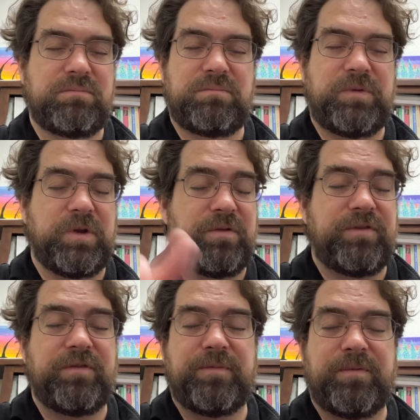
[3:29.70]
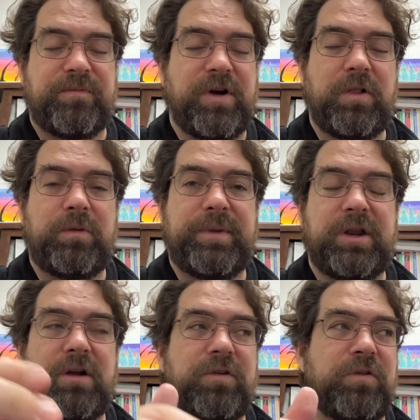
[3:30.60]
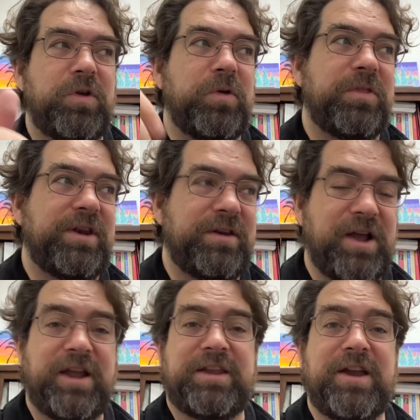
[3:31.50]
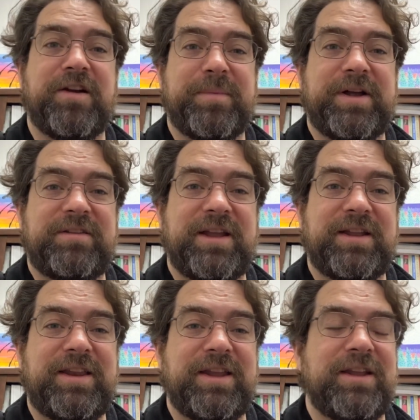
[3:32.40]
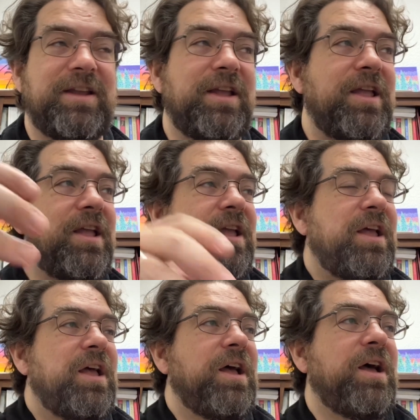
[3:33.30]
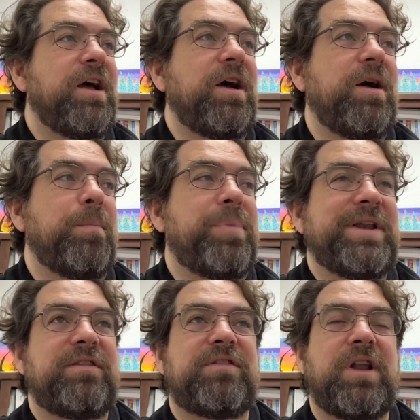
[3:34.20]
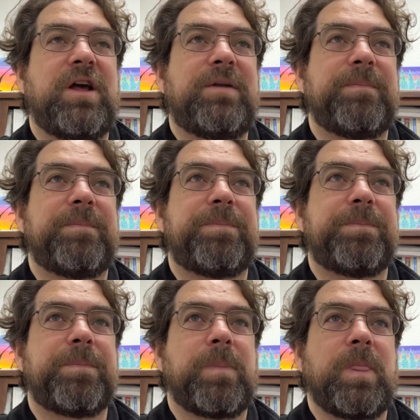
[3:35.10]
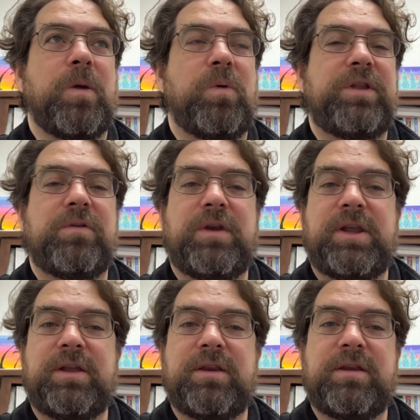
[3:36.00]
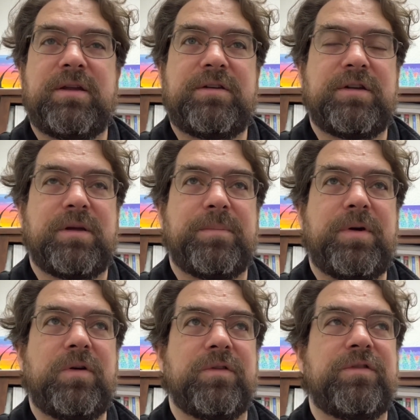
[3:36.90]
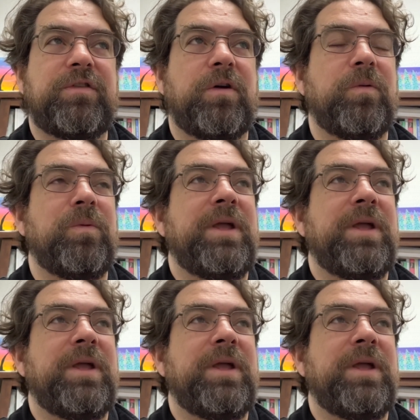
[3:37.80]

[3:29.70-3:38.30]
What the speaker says: if you've been following me at all, you know that I care about technique, but it's not what you need to compose. So